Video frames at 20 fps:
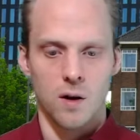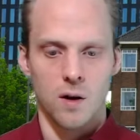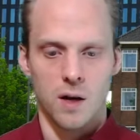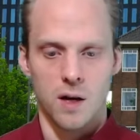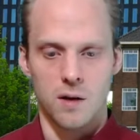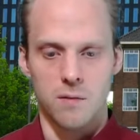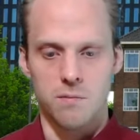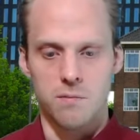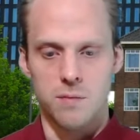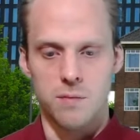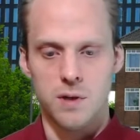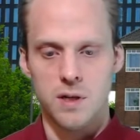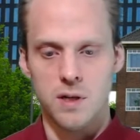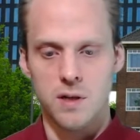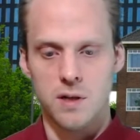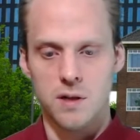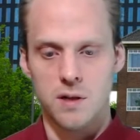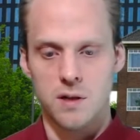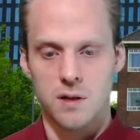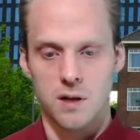And
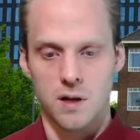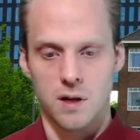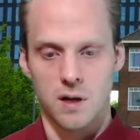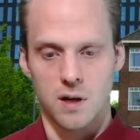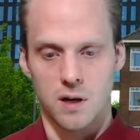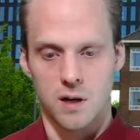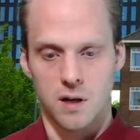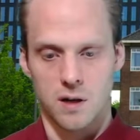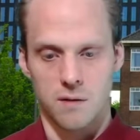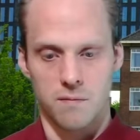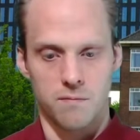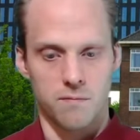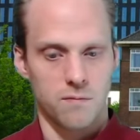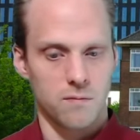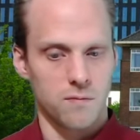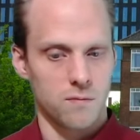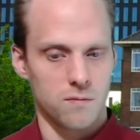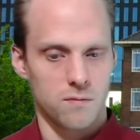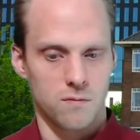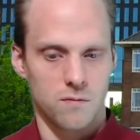B, um,
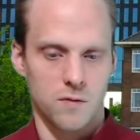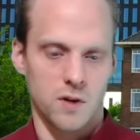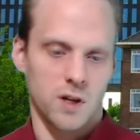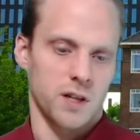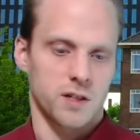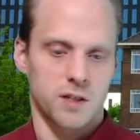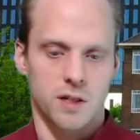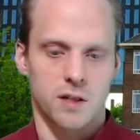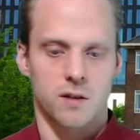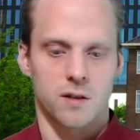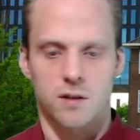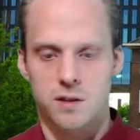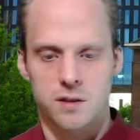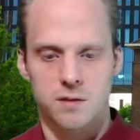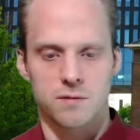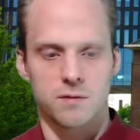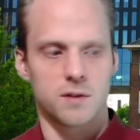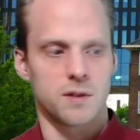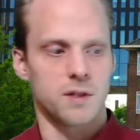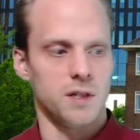well, let's say cause,
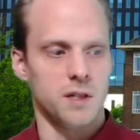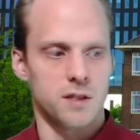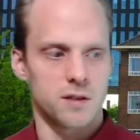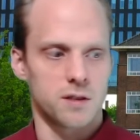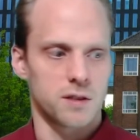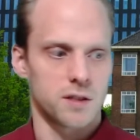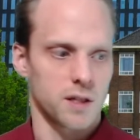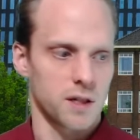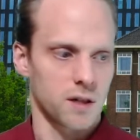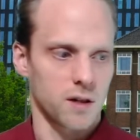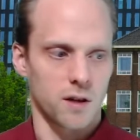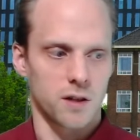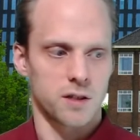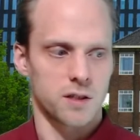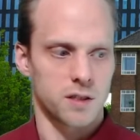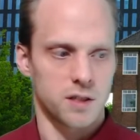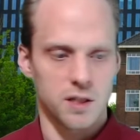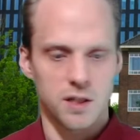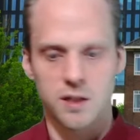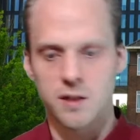it's easier to say,
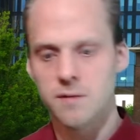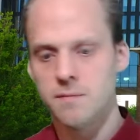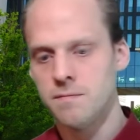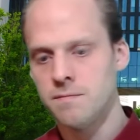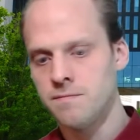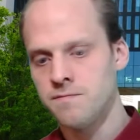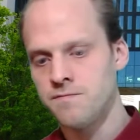cause C.